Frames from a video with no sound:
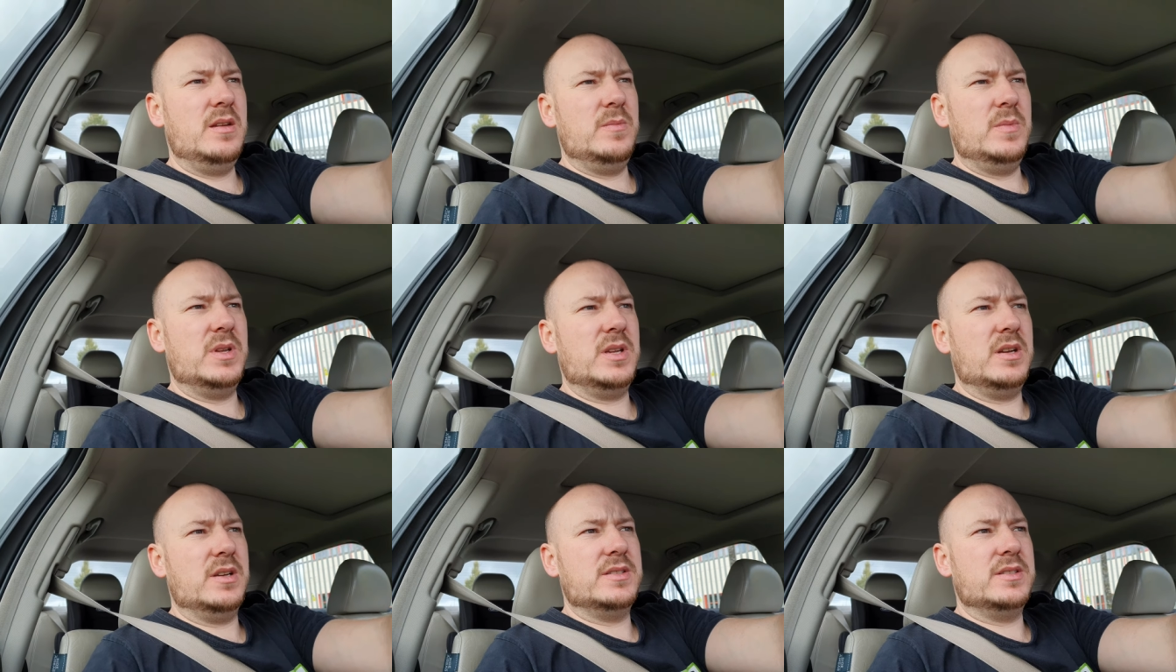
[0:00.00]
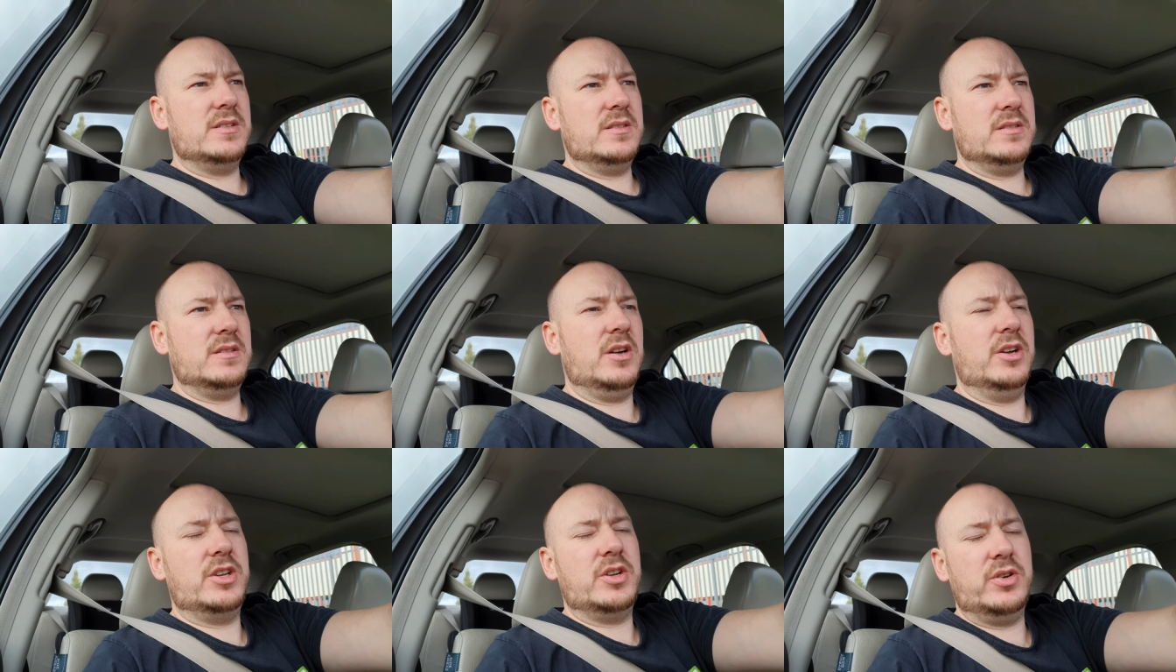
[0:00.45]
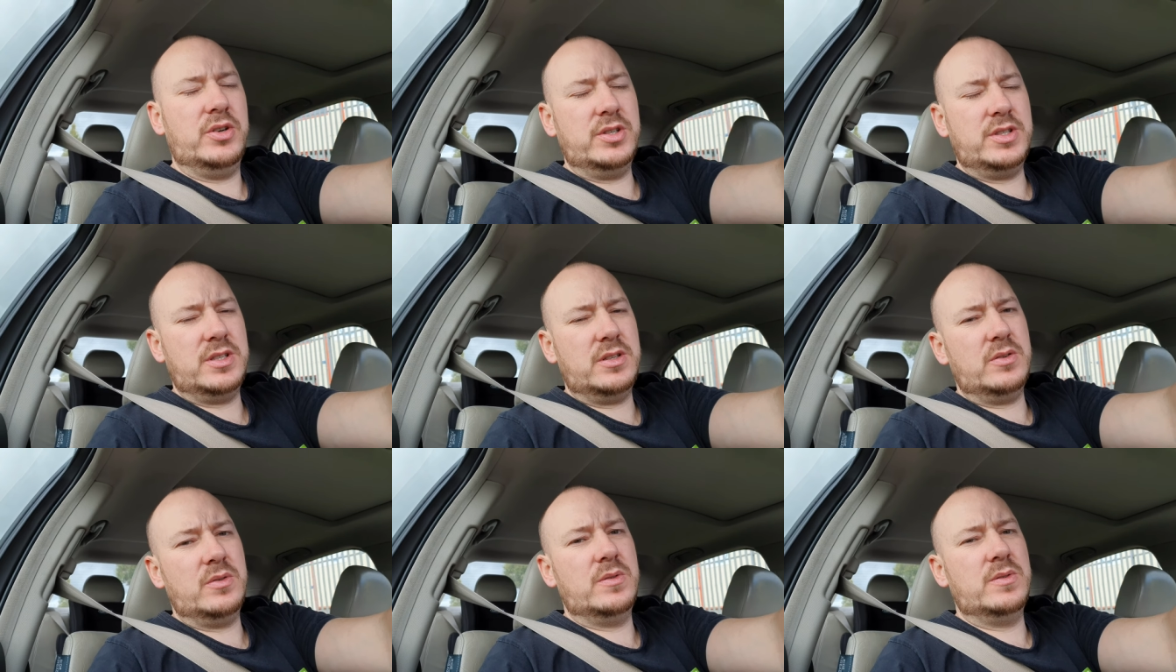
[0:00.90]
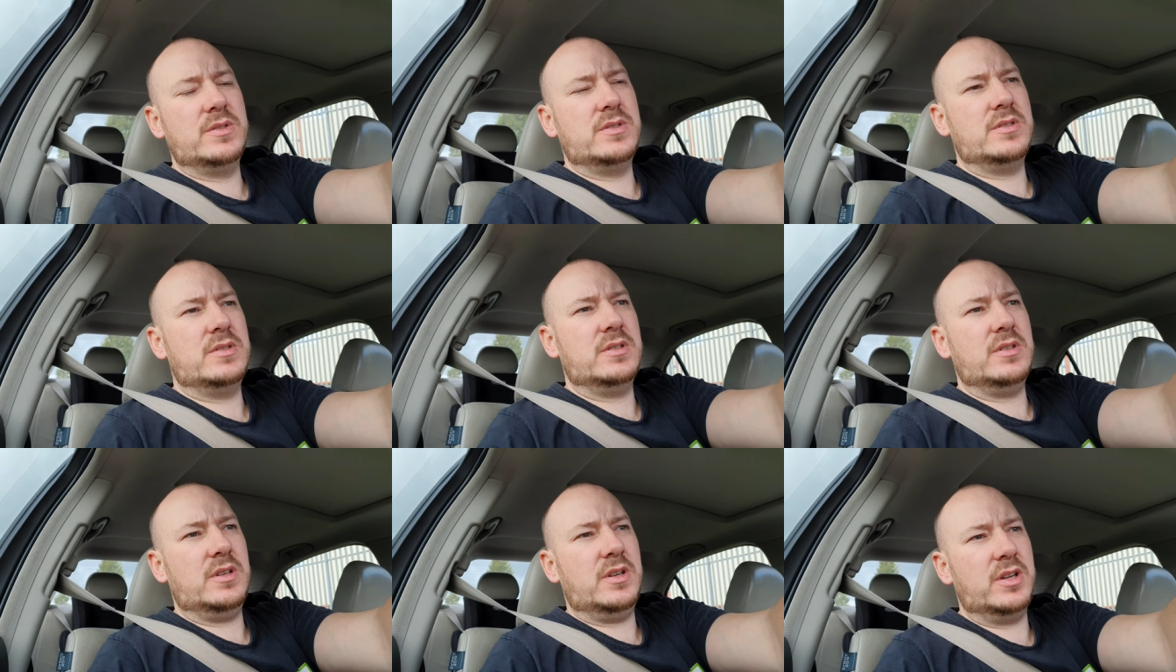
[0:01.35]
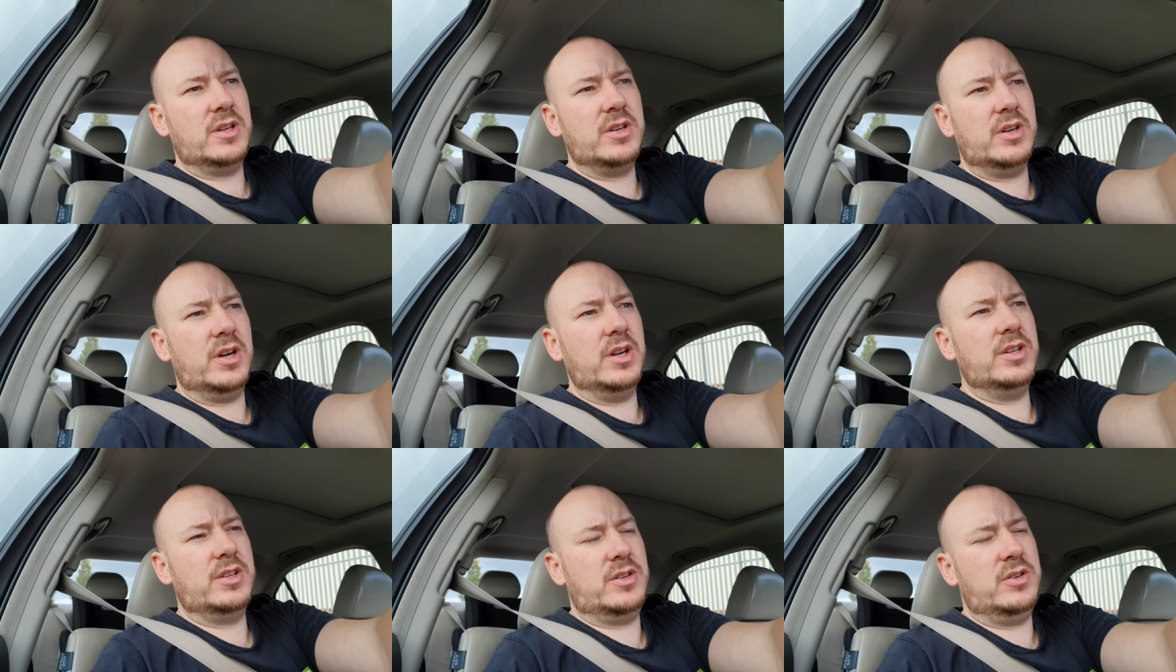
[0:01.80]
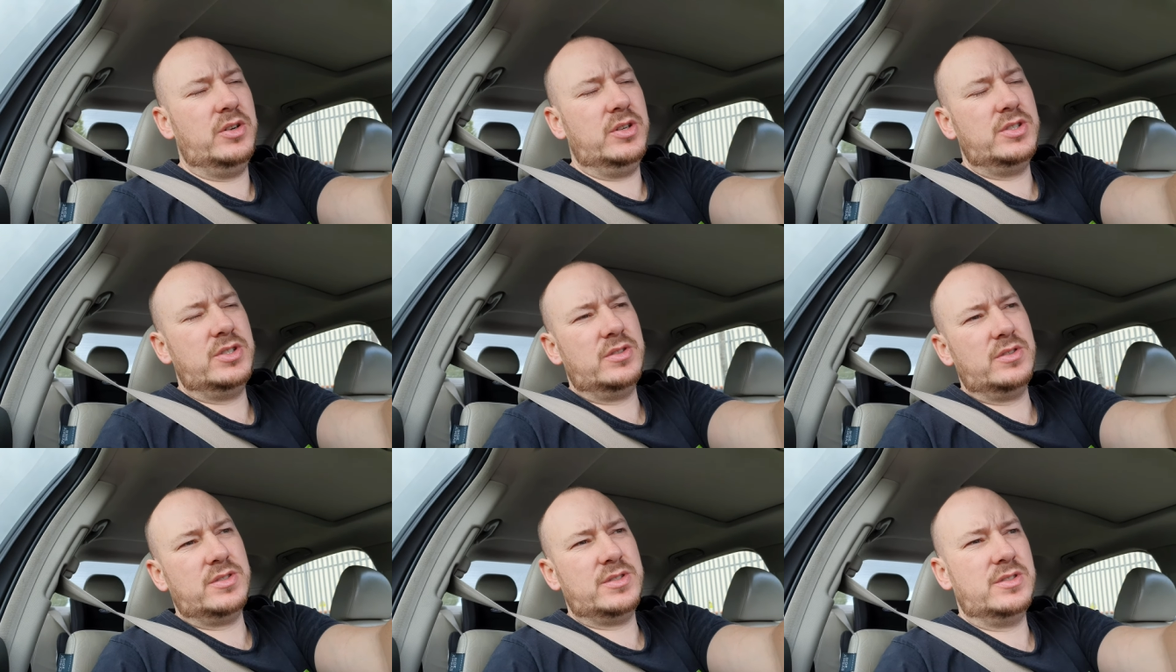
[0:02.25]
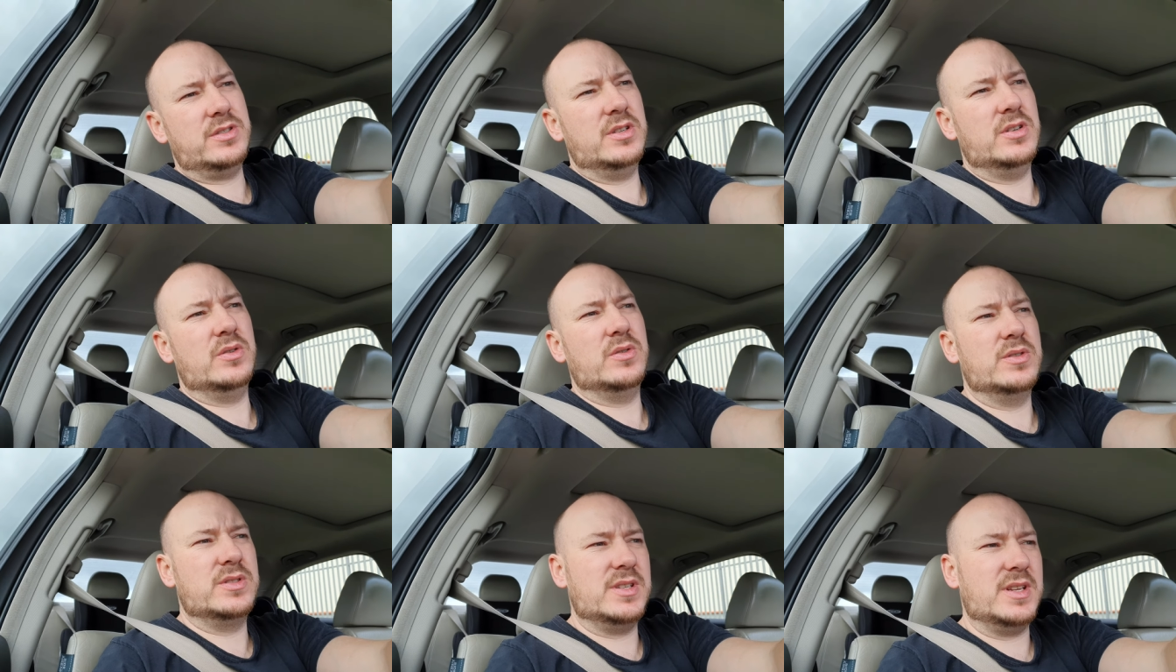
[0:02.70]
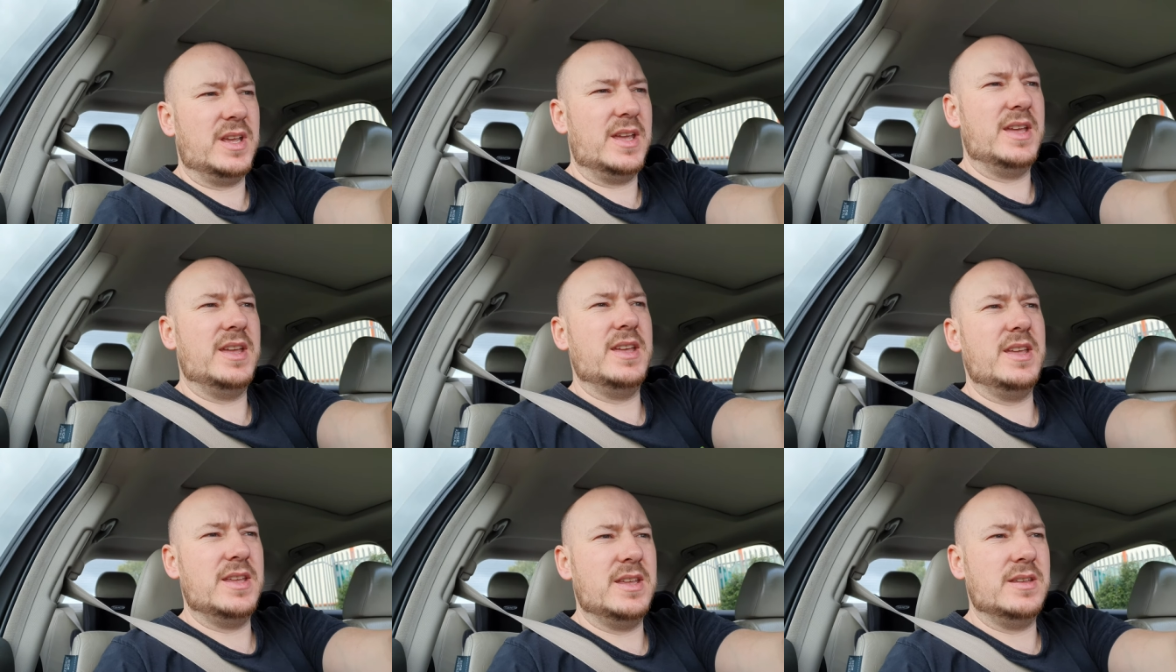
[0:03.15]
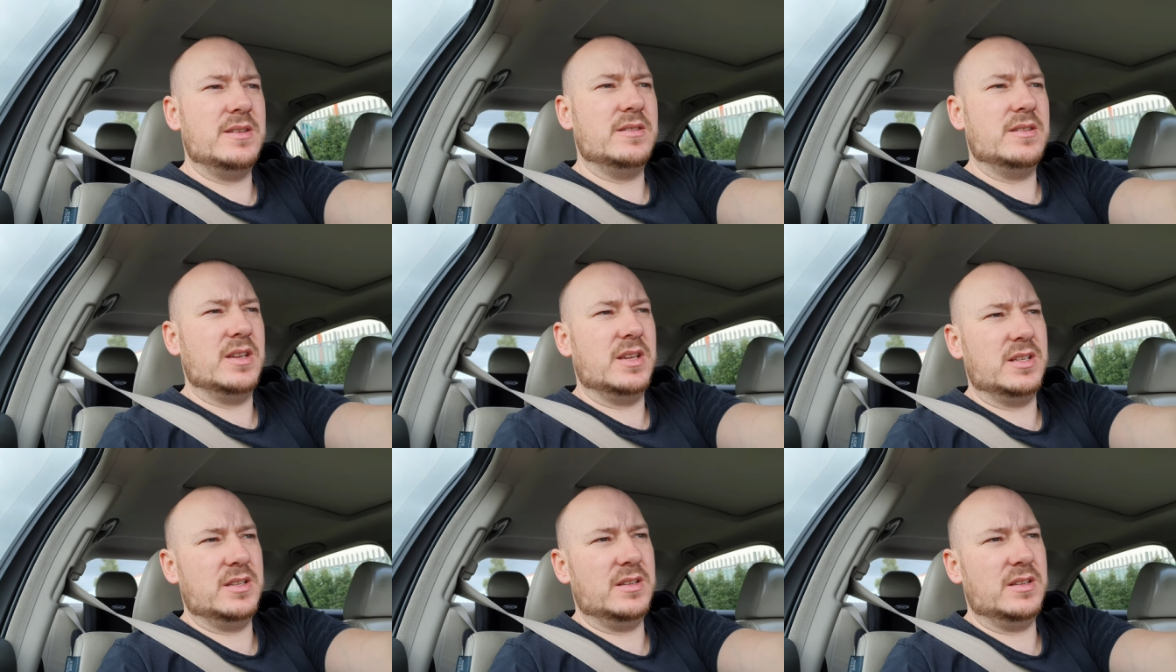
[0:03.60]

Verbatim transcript: because I could use I could just use a,